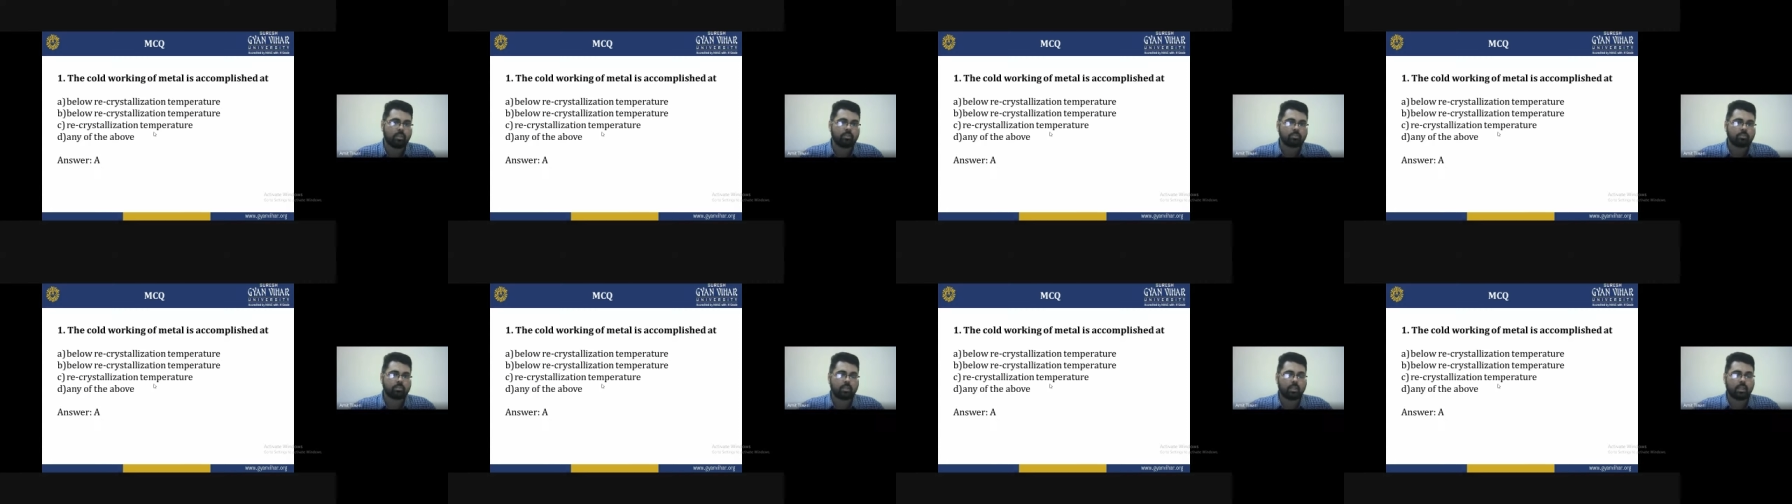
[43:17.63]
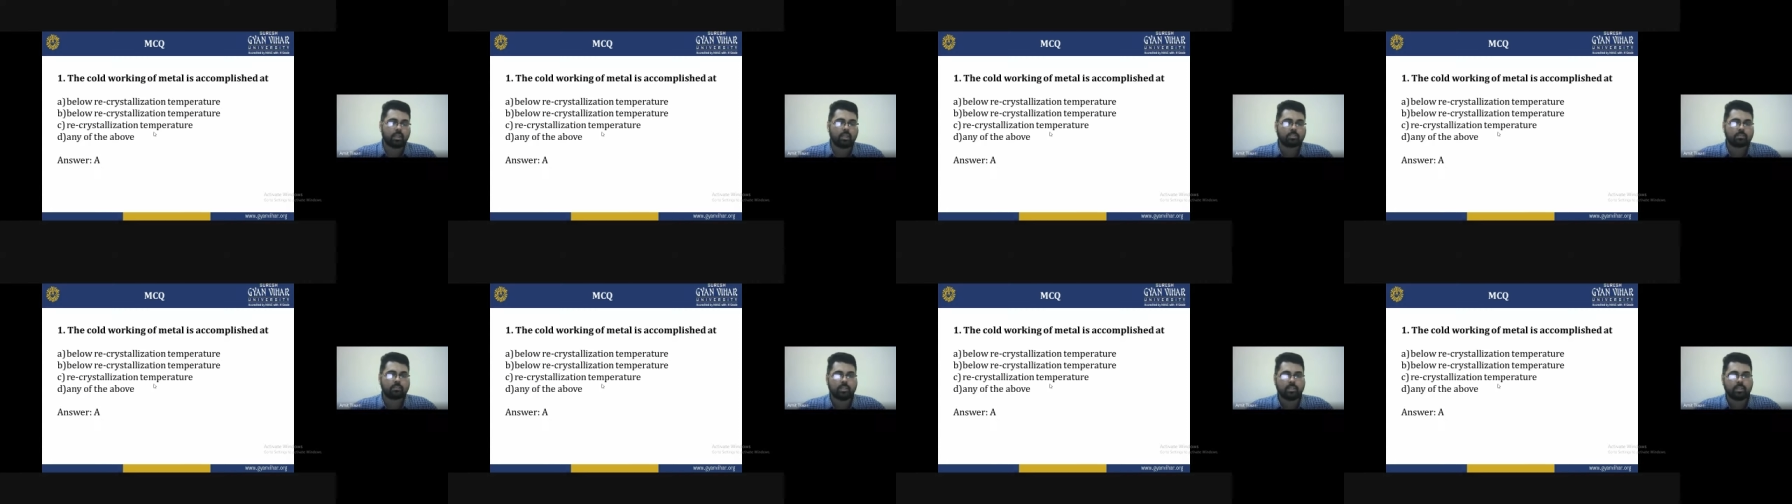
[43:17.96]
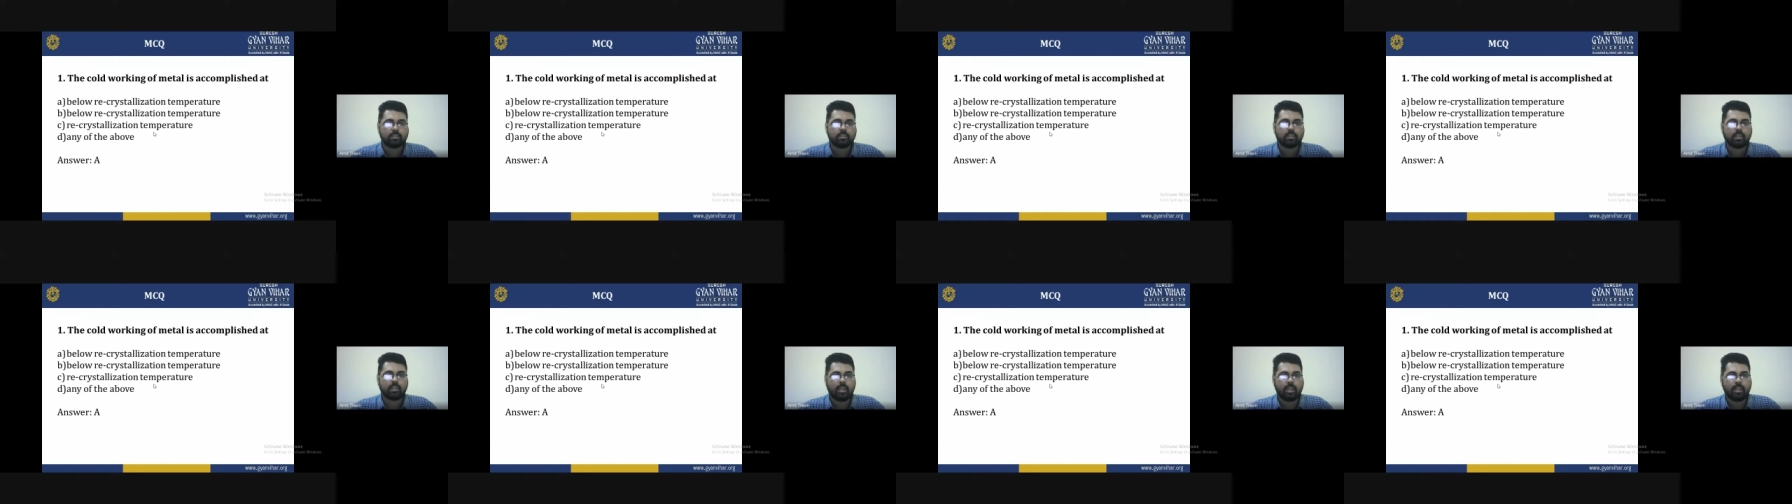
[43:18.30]
So the answer
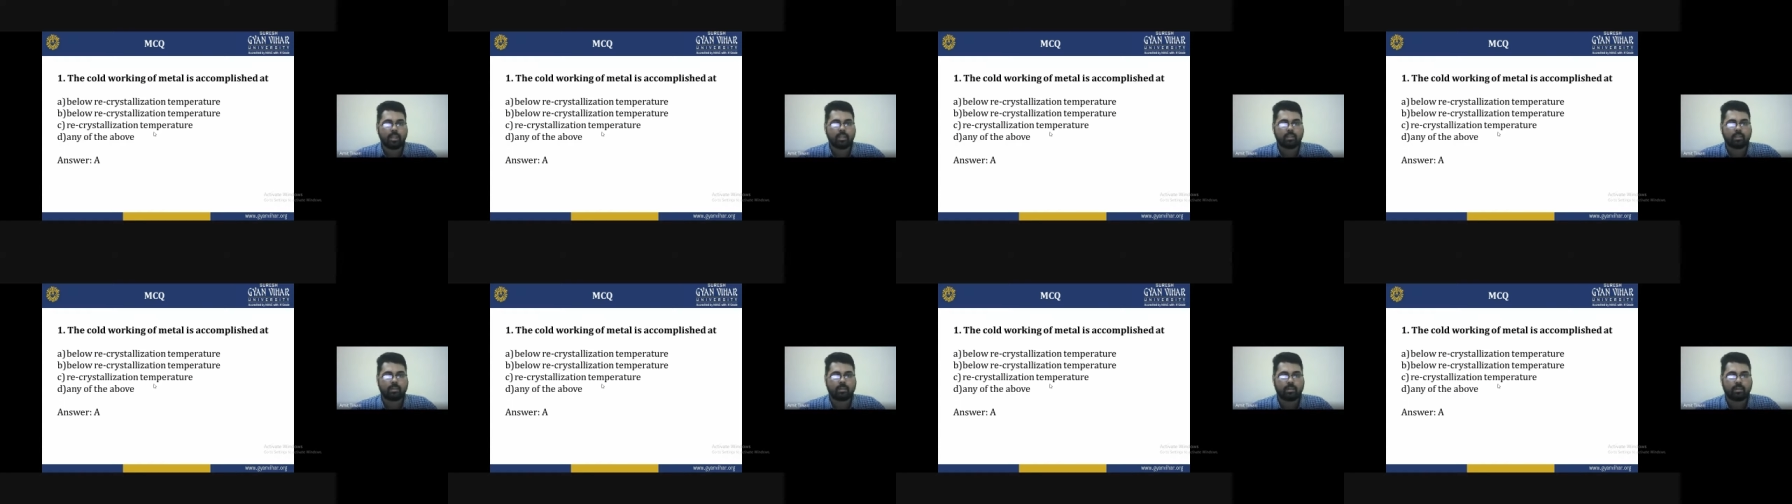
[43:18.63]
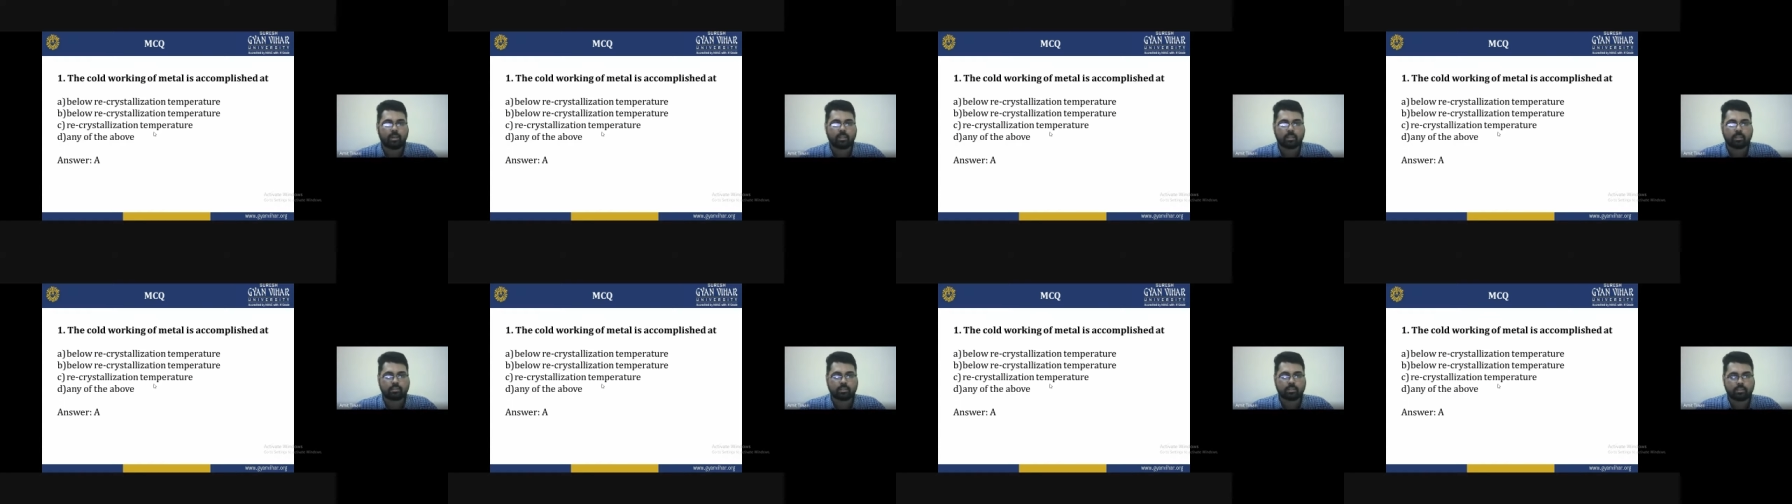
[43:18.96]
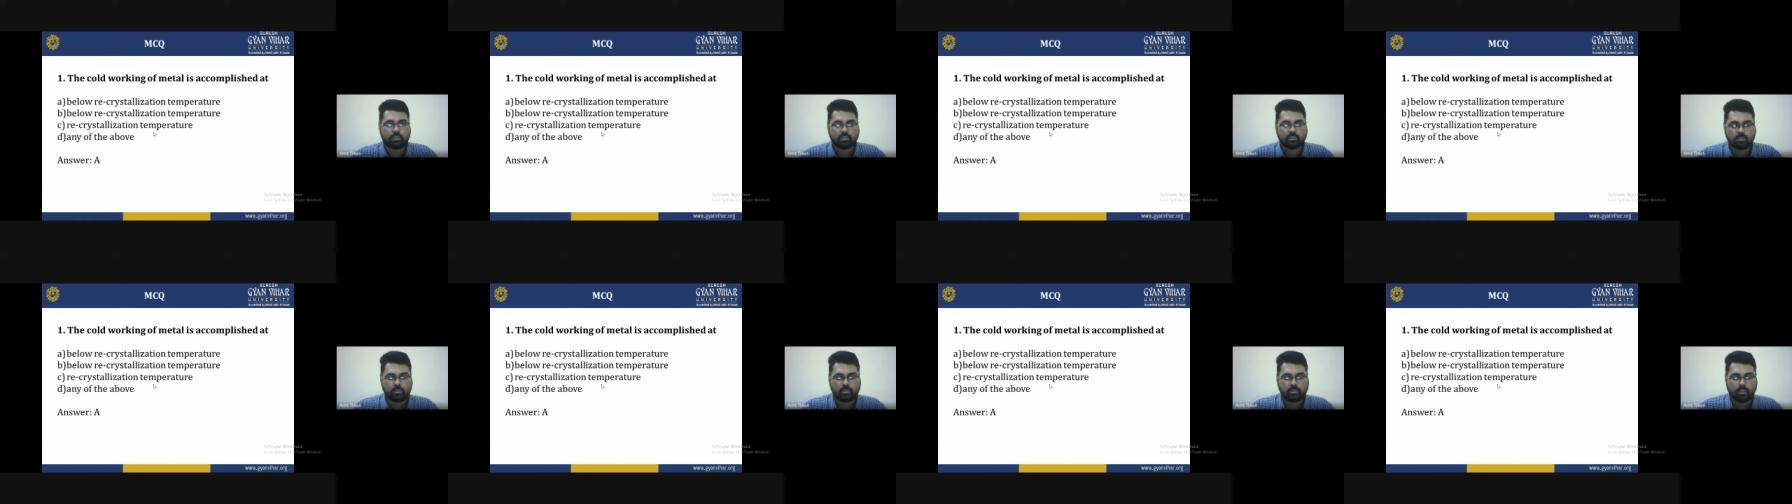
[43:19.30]
is A,
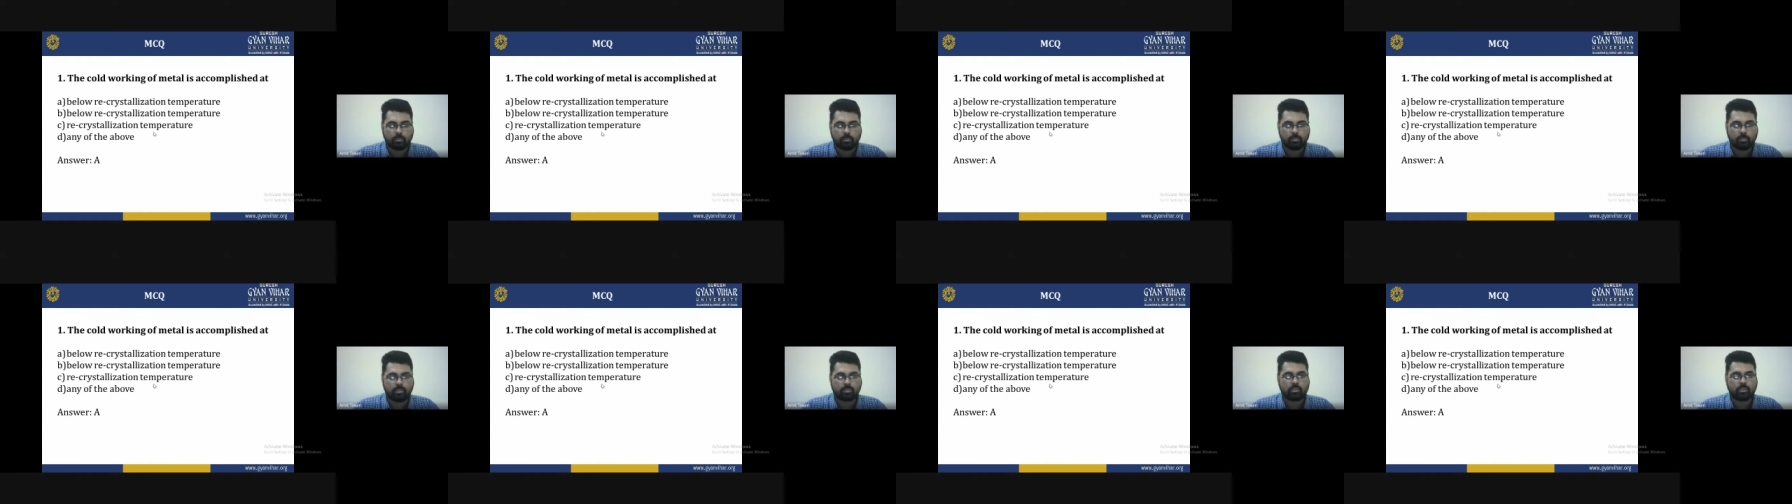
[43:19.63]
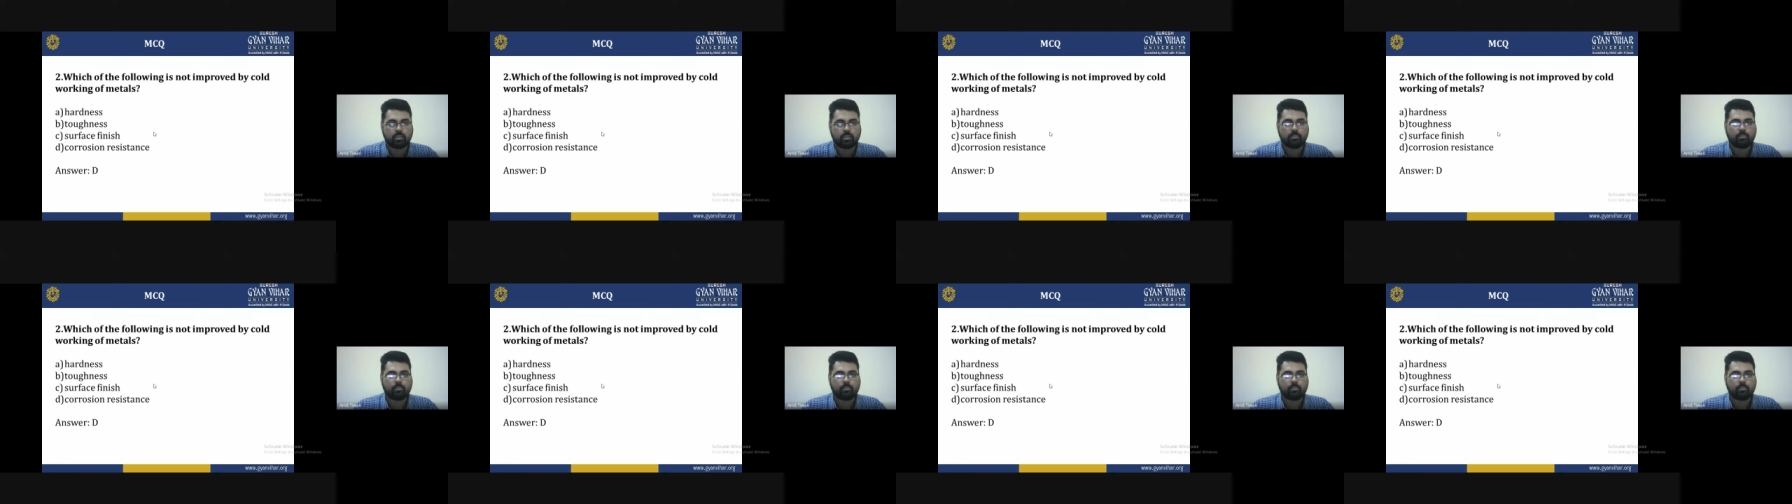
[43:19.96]
recrystallization temperature.